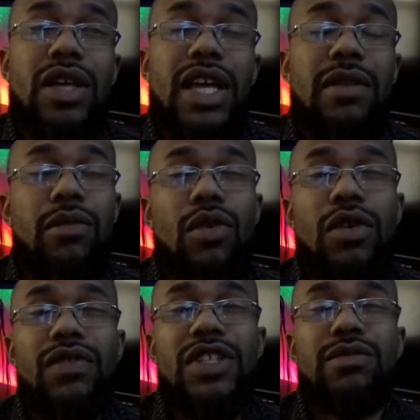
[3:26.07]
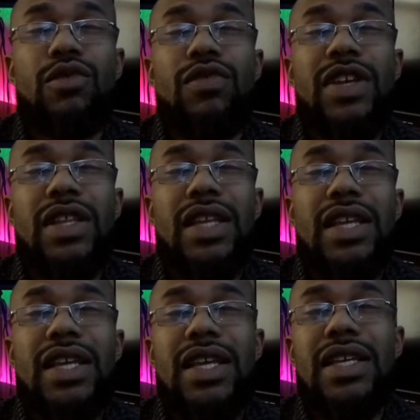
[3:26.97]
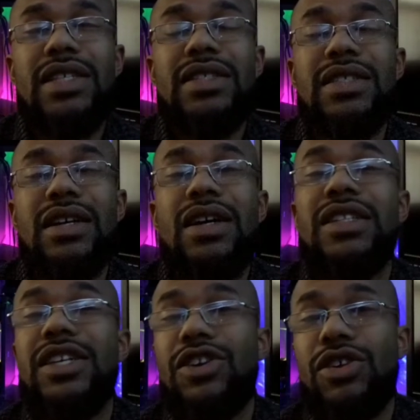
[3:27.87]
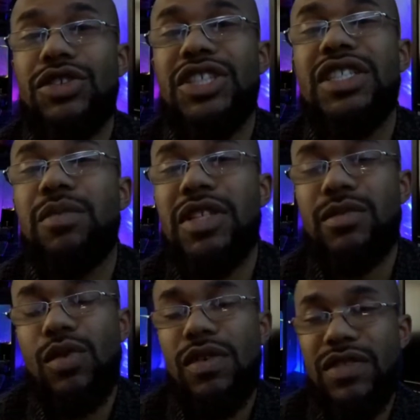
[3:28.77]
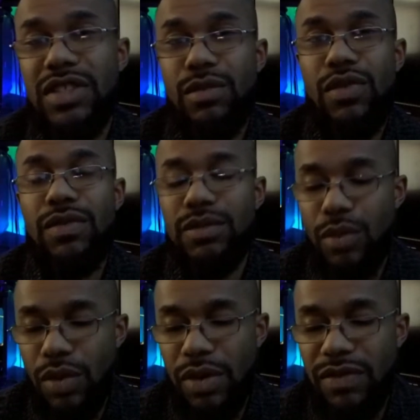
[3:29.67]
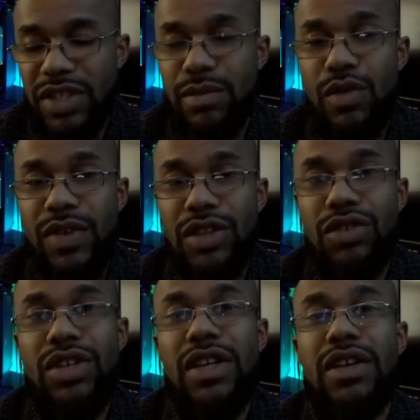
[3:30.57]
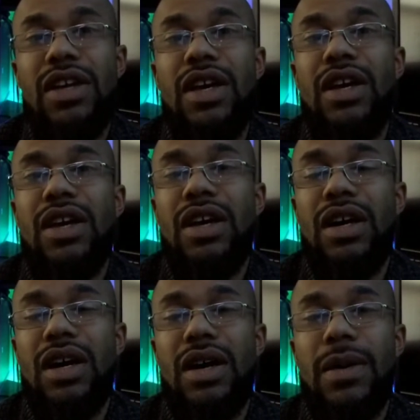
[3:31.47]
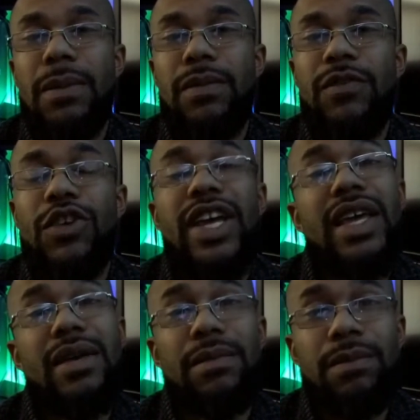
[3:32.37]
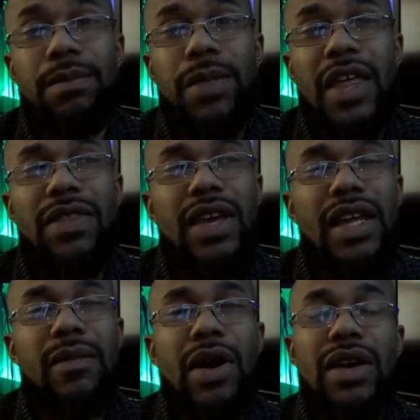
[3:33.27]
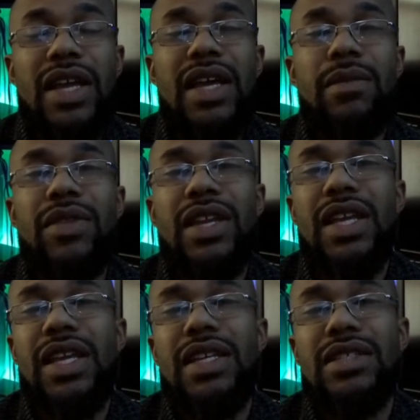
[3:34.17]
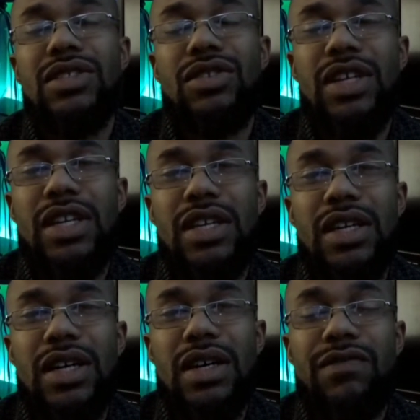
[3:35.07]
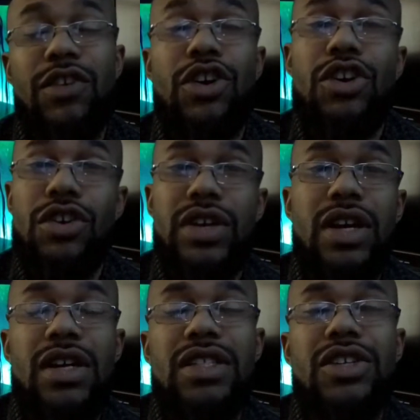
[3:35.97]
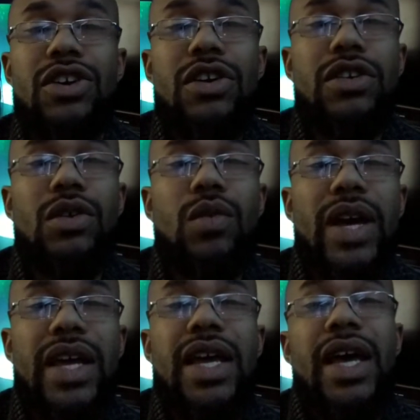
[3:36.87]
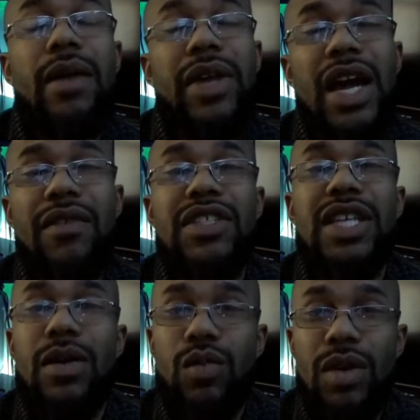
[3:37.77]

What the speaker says: in more of this movie than he is hunting her. She spends more of this movie looking for him and thinking about him than he is looking for her and hunting her in a way. I mean, obviously